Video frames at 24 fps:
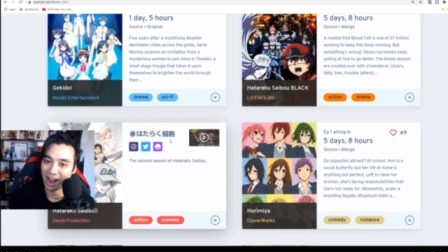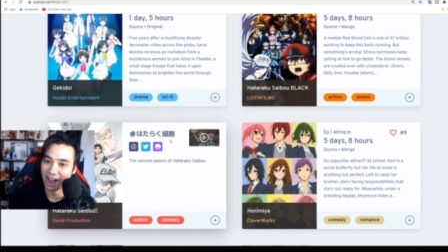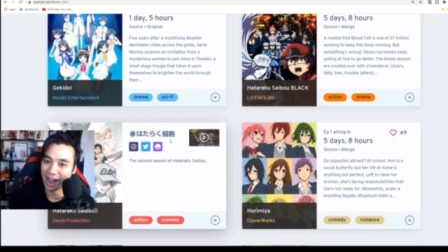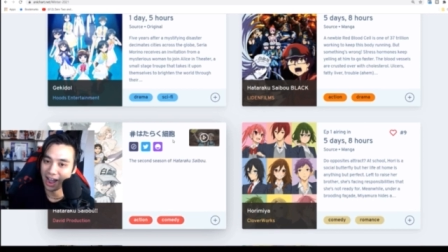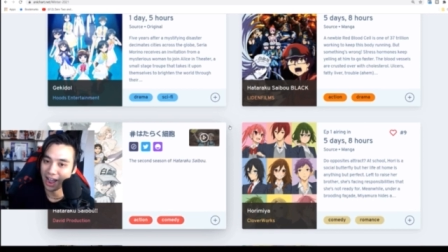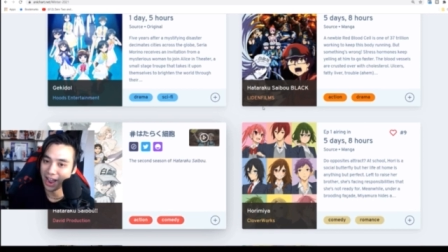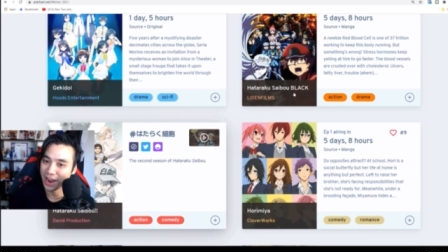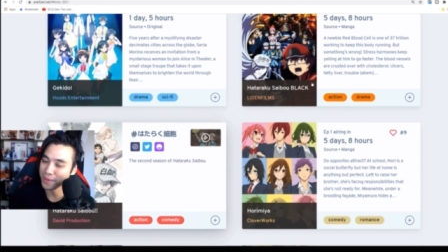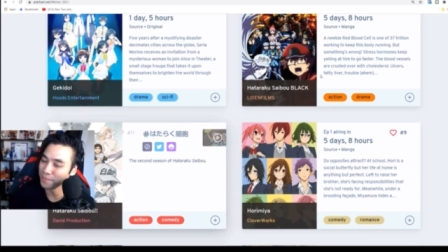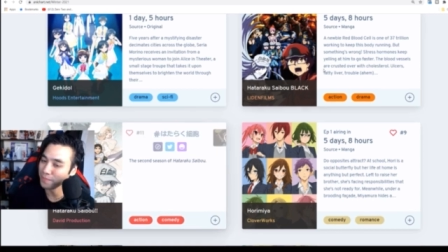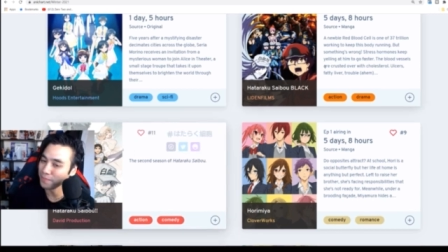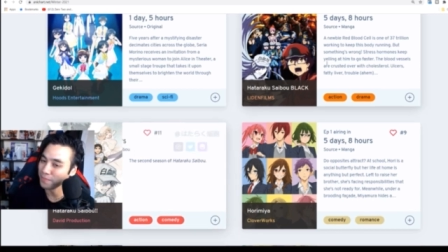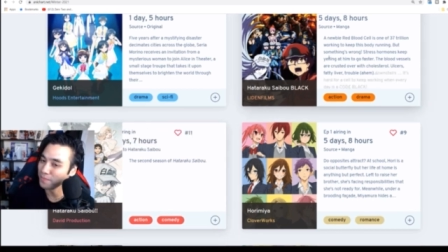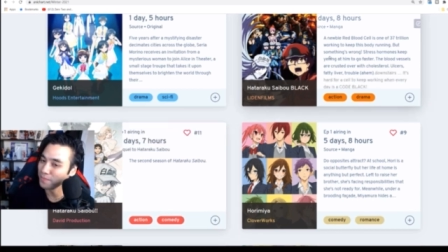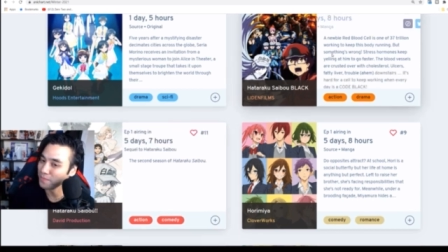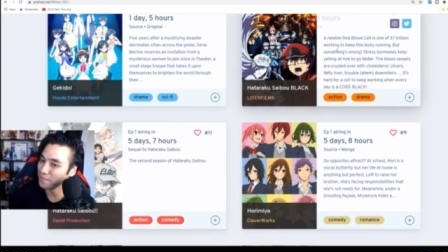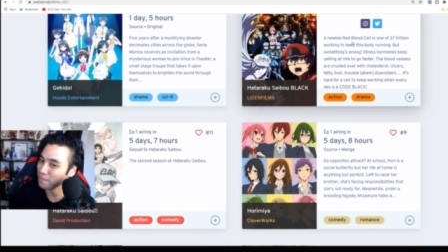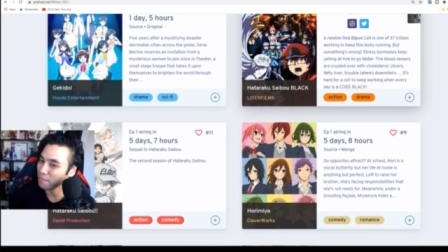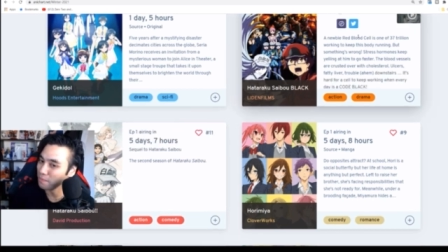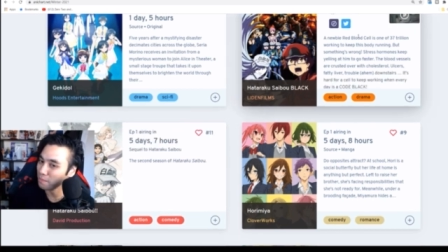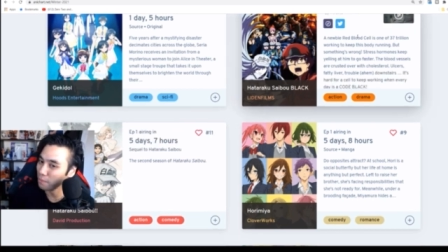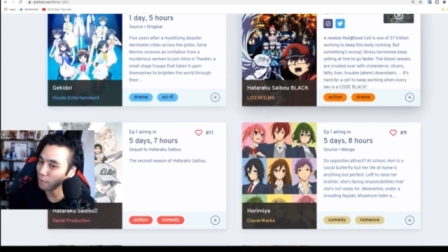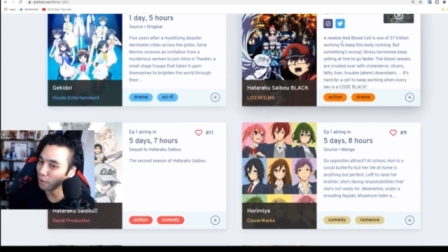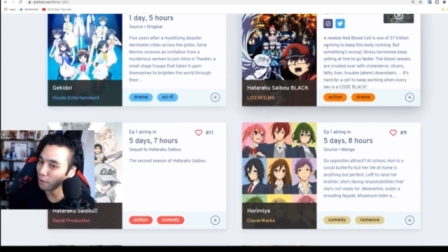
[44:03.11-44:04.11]
I'm
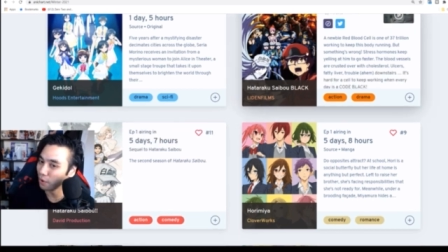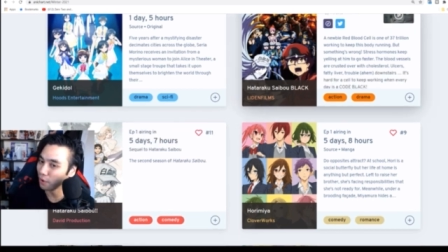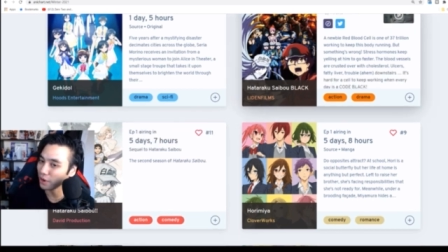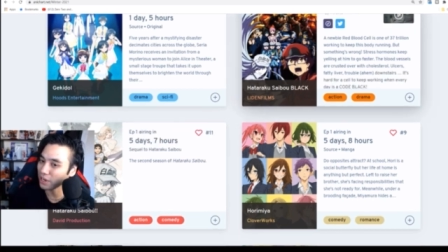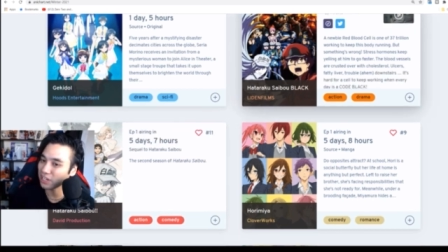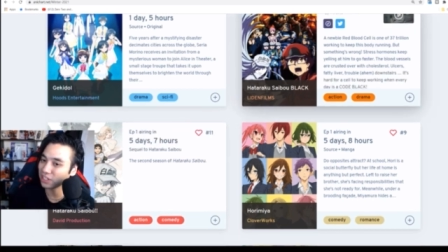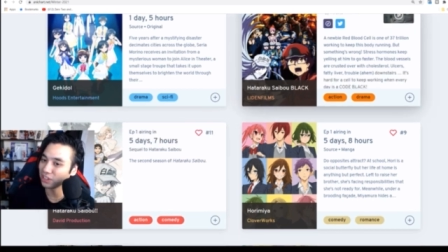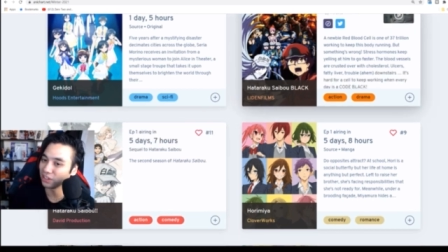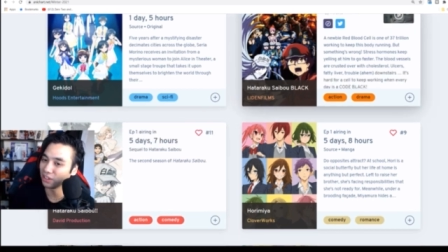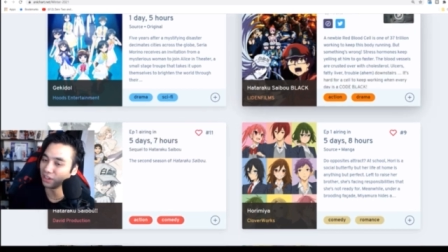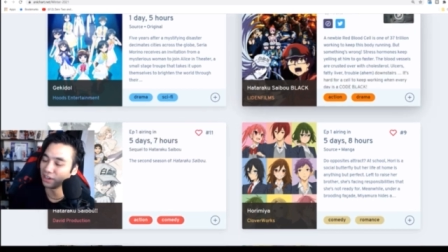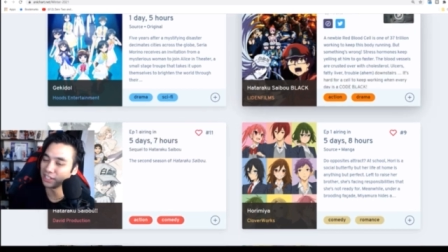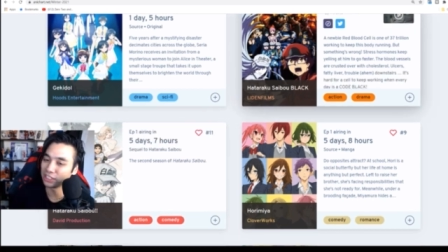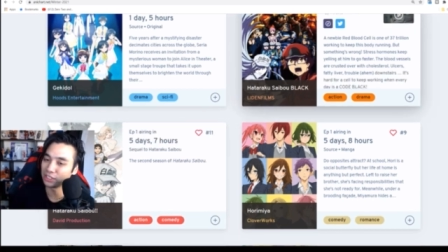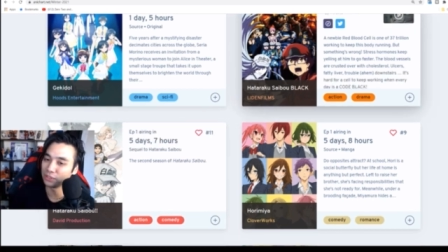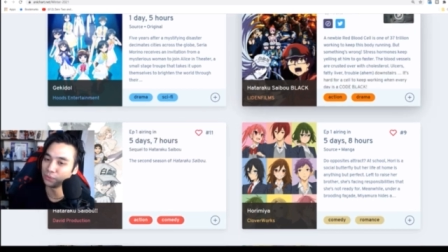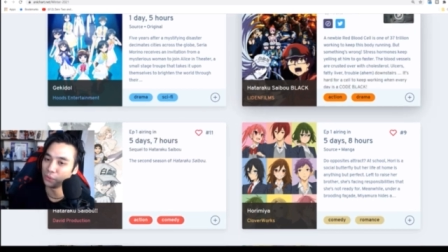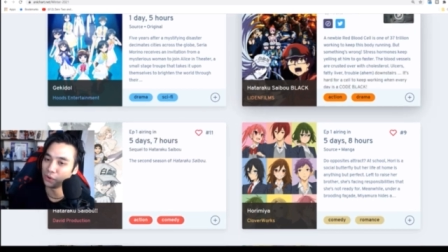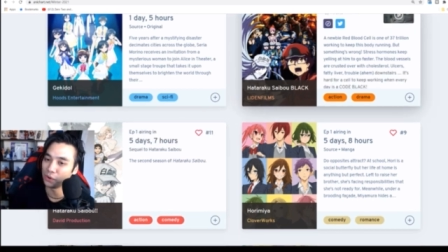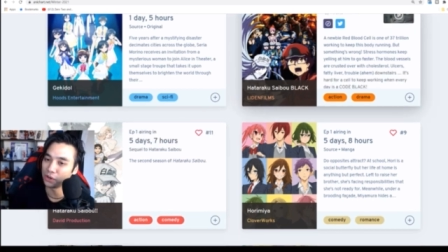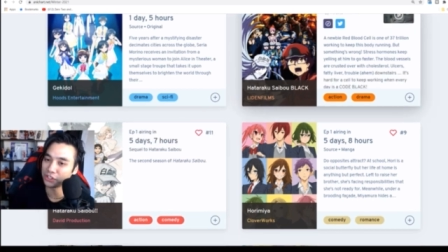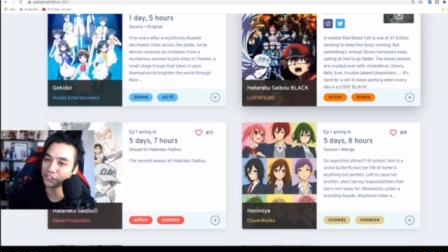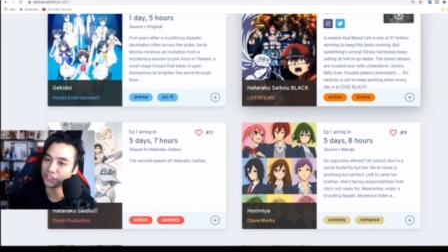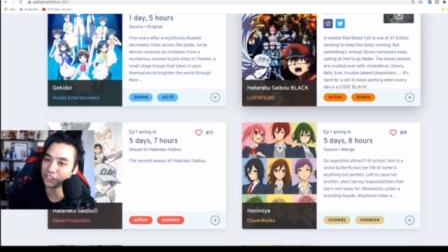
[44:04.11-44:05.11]
more inclined to
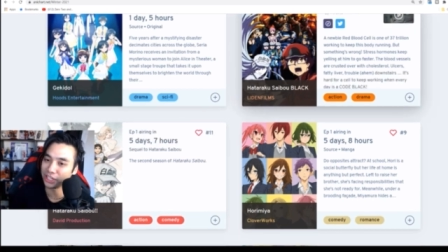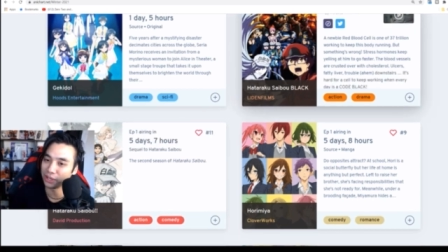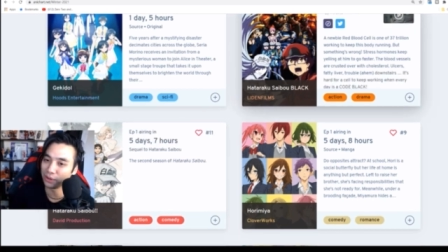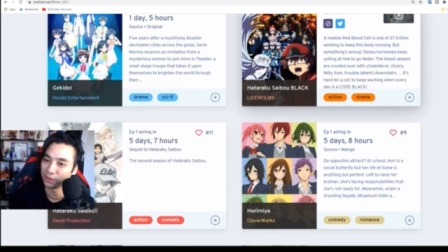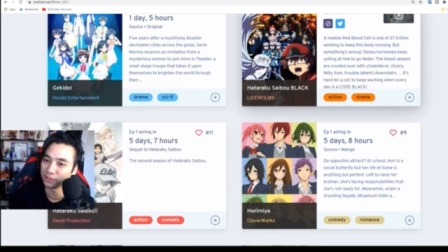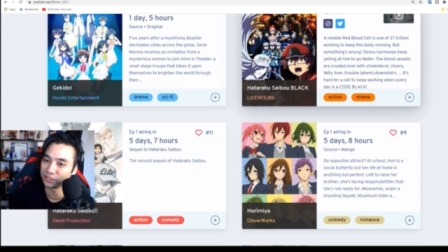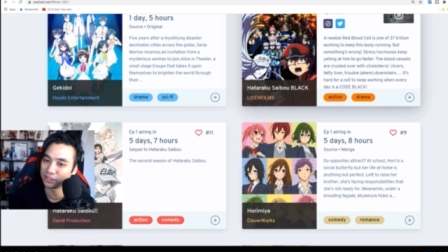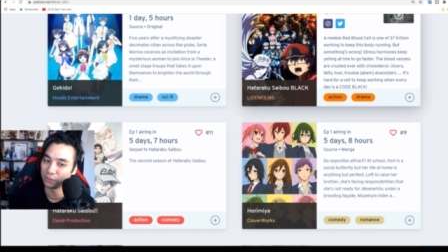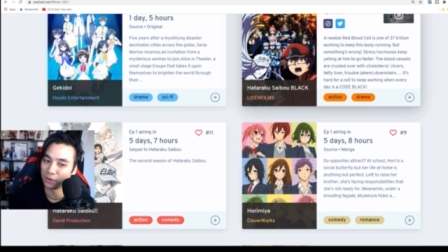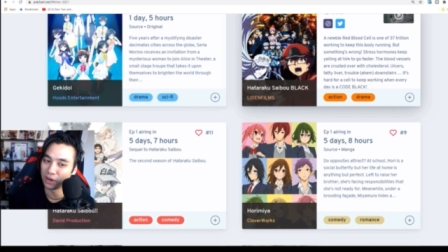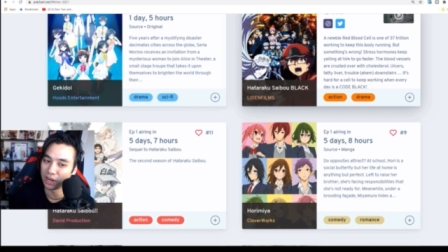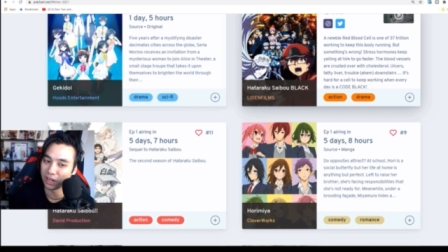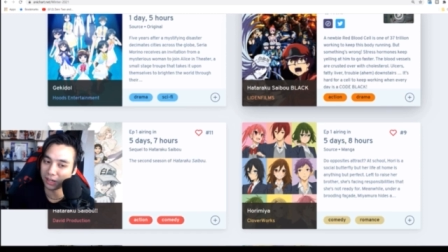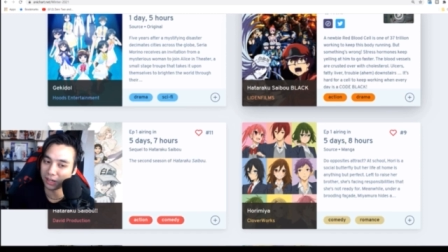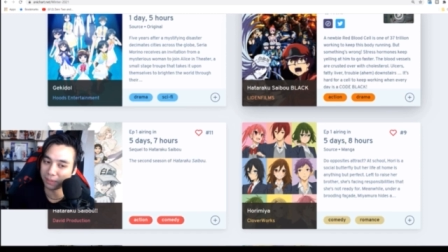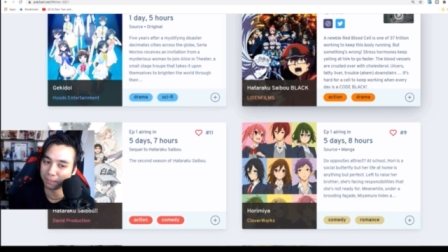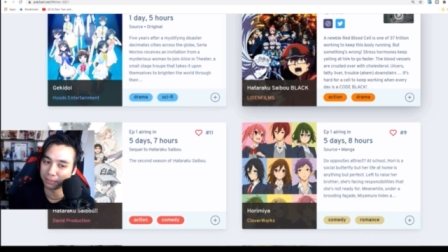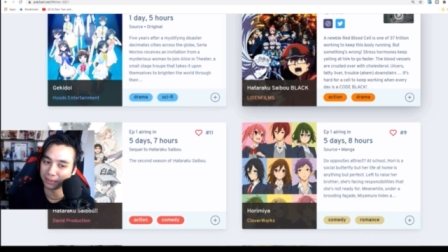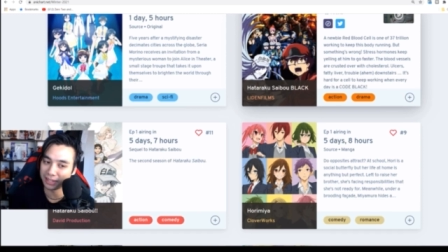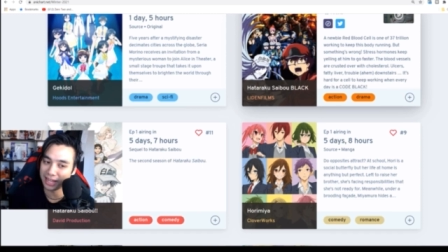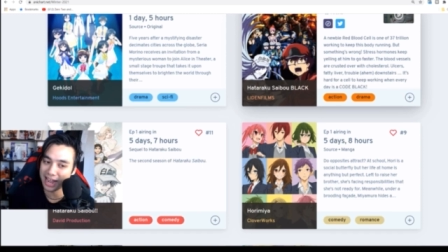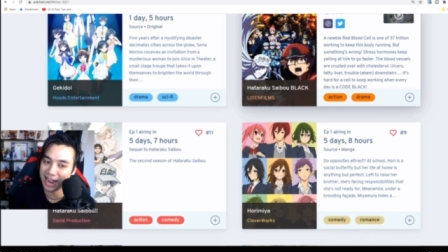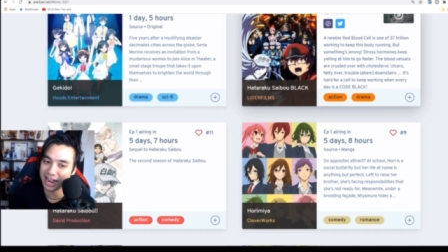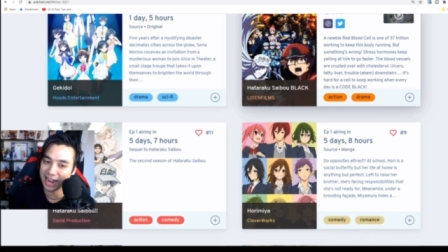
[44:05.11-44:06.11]
watch Cells at Work
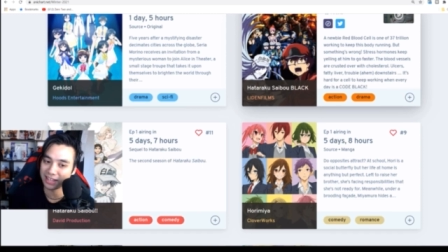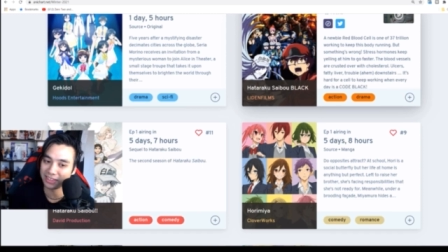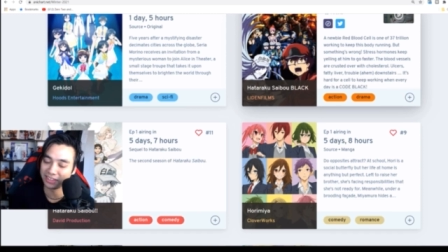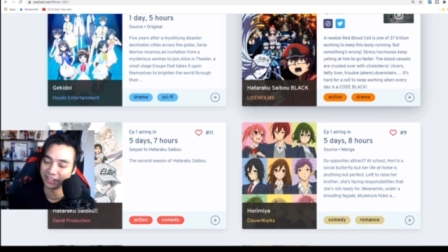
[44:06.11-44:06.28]
Black